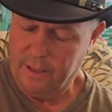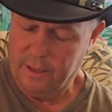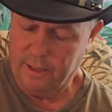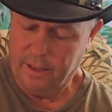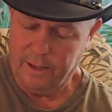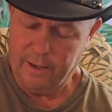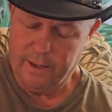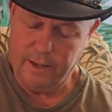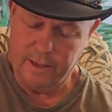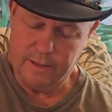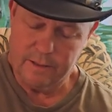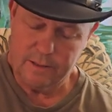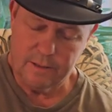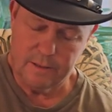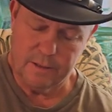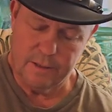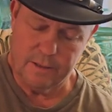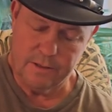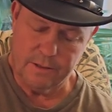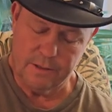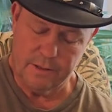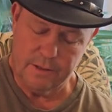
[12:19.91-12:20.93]
All right, so
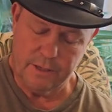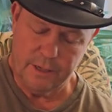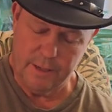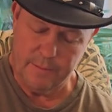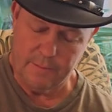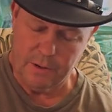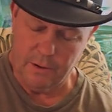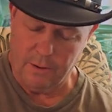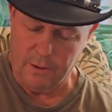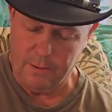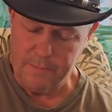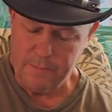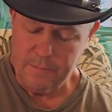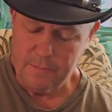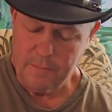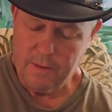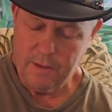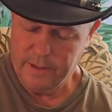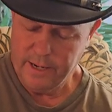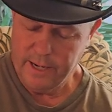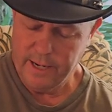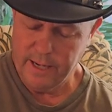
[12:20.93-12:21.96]
let's just keep going.
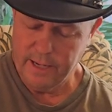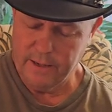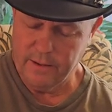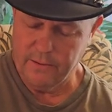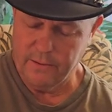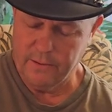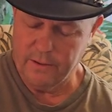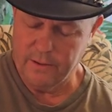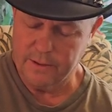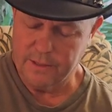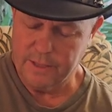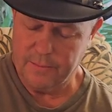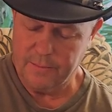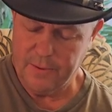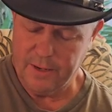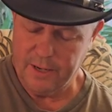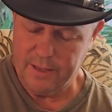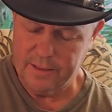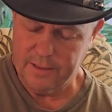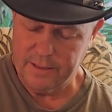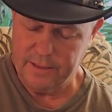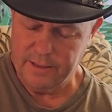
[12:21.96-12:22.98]
NATO is
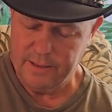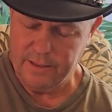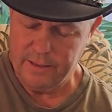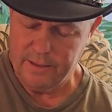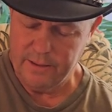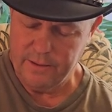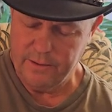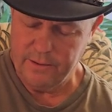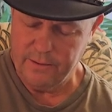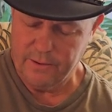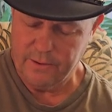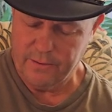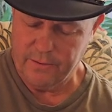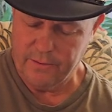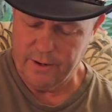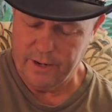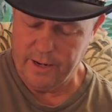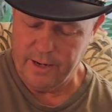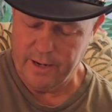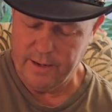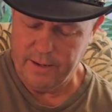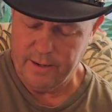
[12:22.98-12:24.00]
about to enter
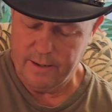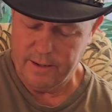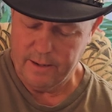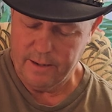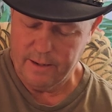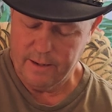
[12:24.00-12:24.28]
Ukraine.